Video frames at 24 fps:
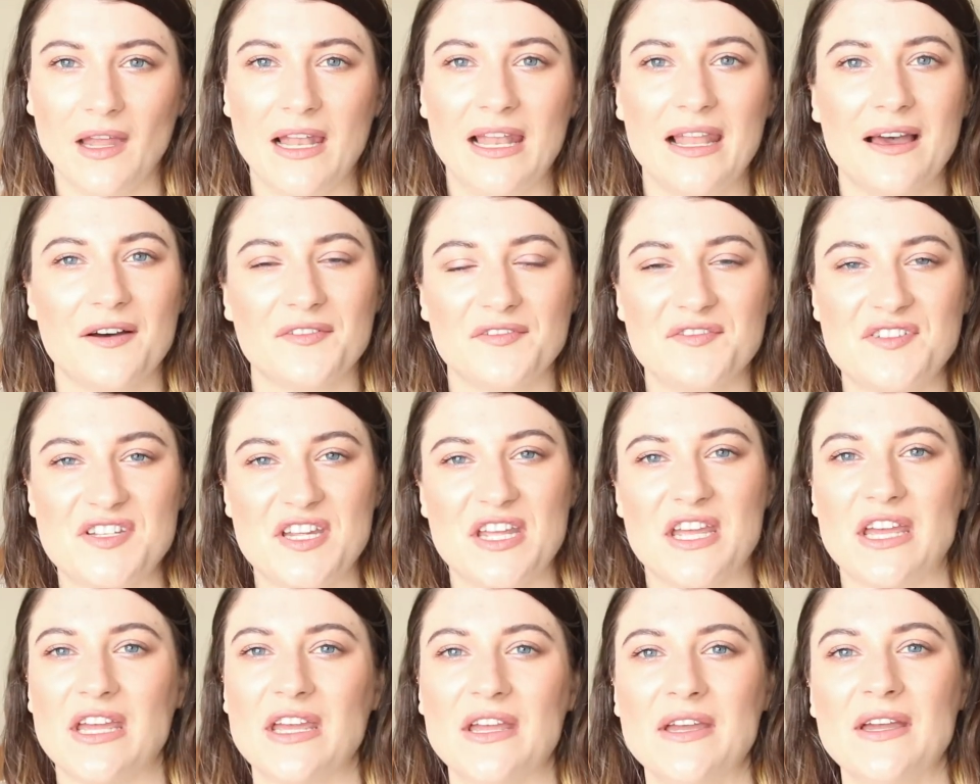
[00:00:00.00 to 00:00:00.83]
love
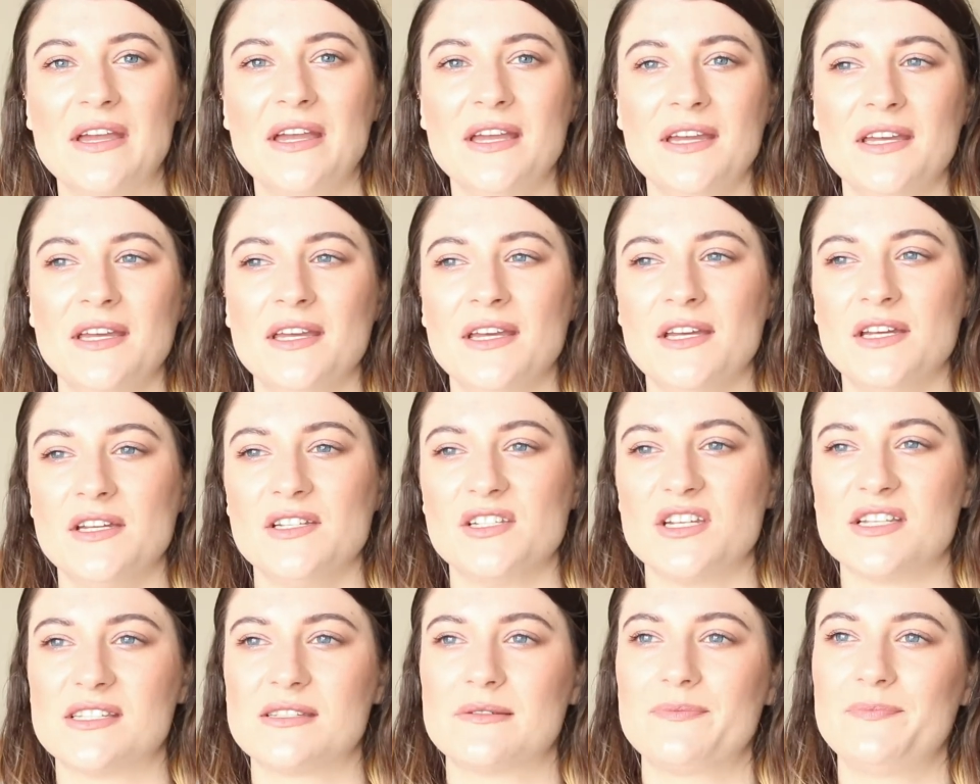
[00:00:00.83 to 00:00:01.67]
to
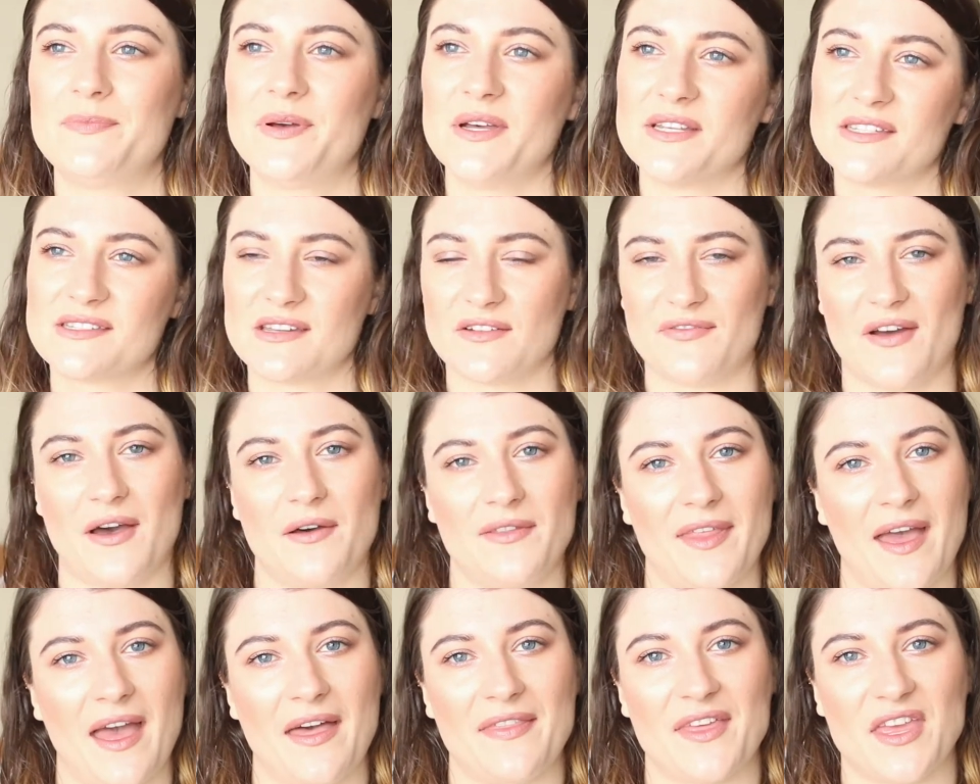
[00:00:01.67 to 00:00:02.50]
just put stuff
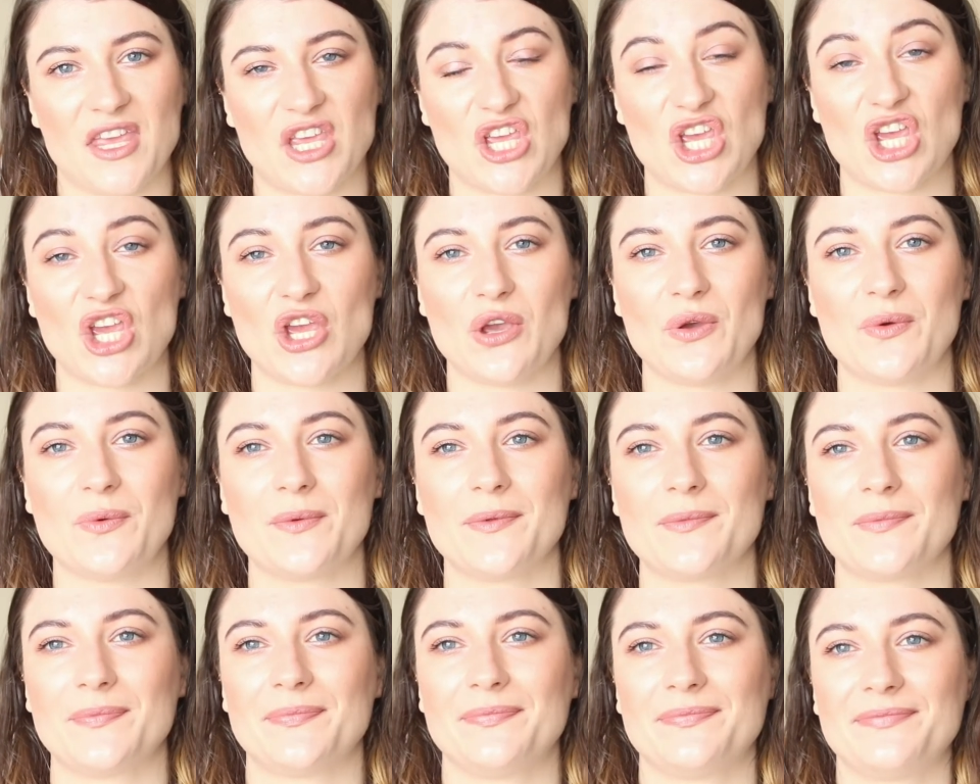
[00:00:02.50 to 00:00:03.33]
out there that
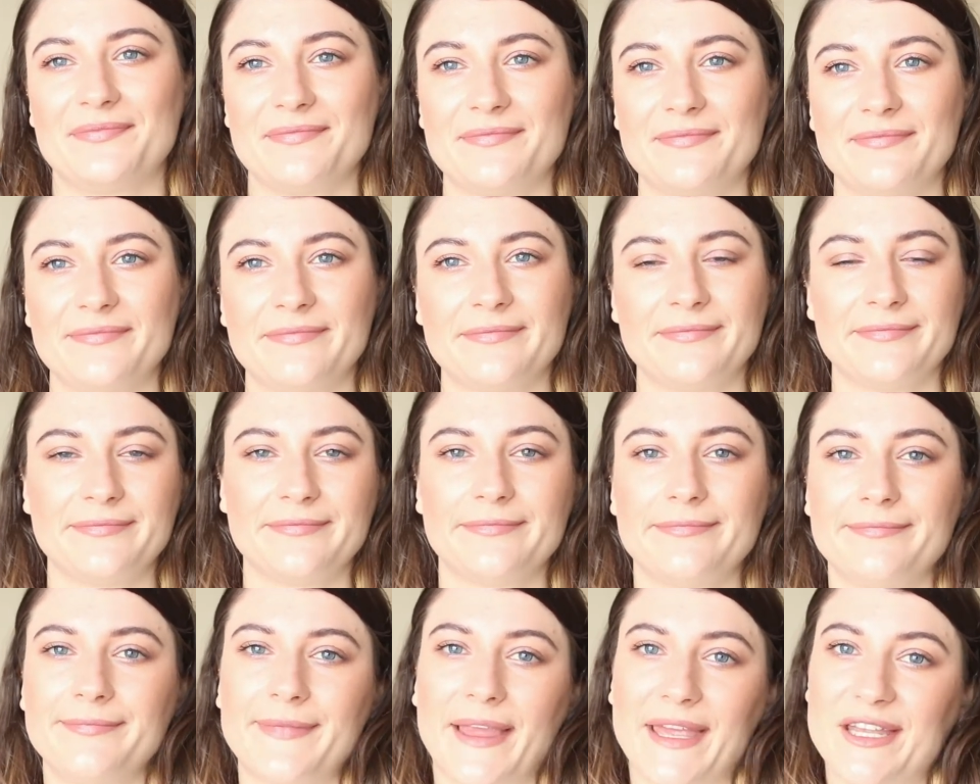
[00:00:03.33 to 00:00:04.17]
you
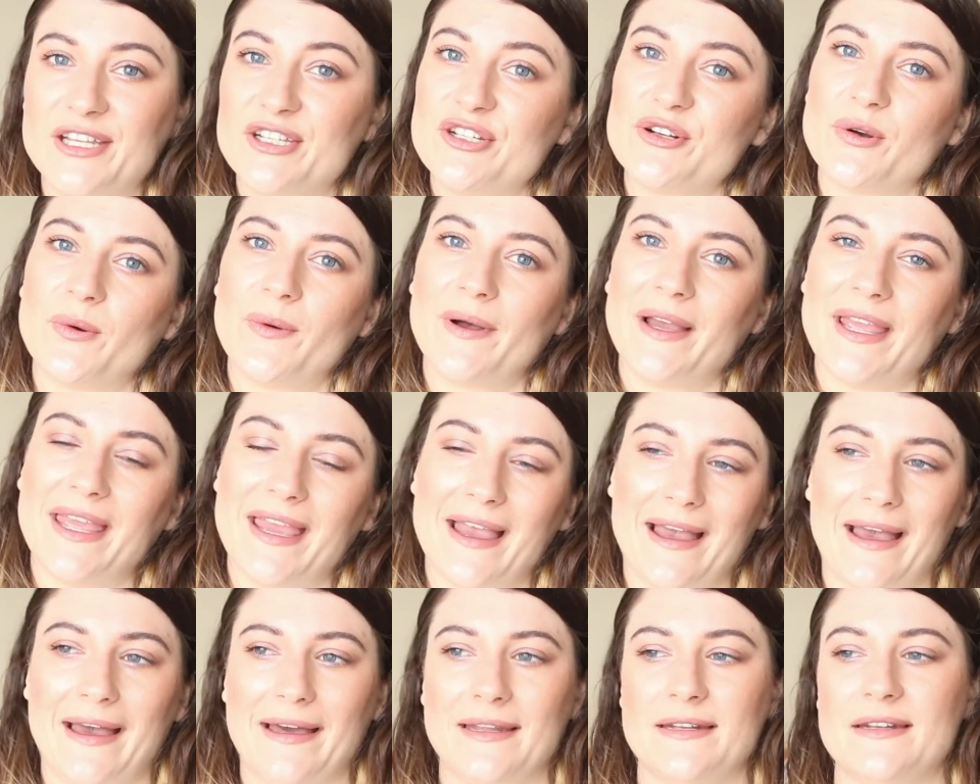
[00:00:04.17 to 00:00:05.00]

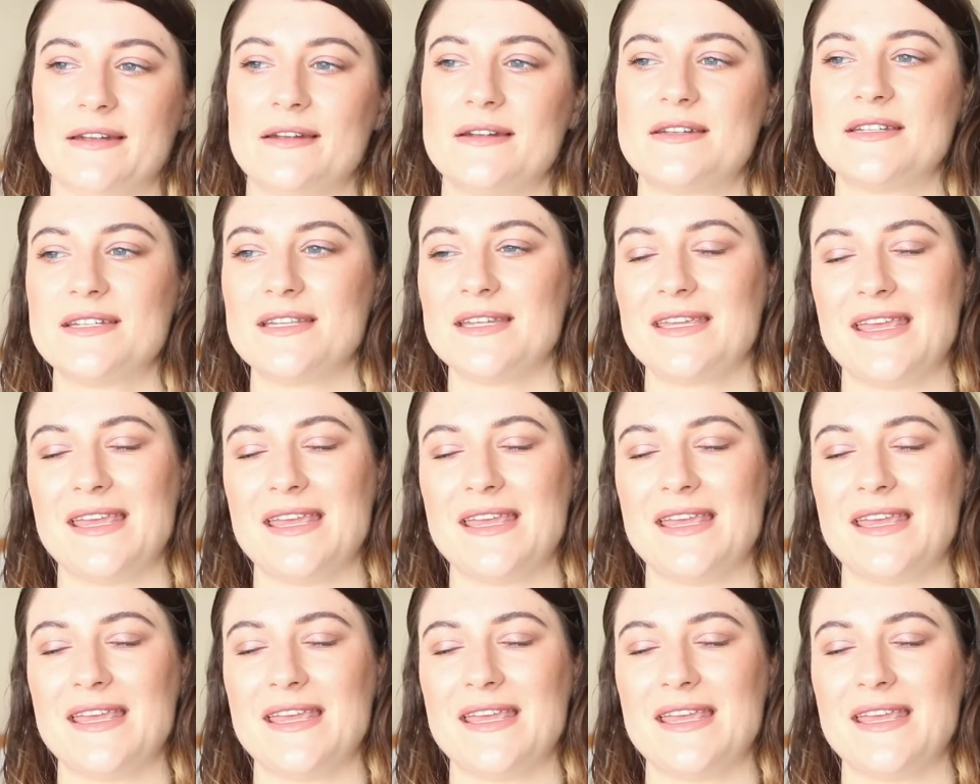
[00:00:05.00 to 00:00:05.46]
enjoy. And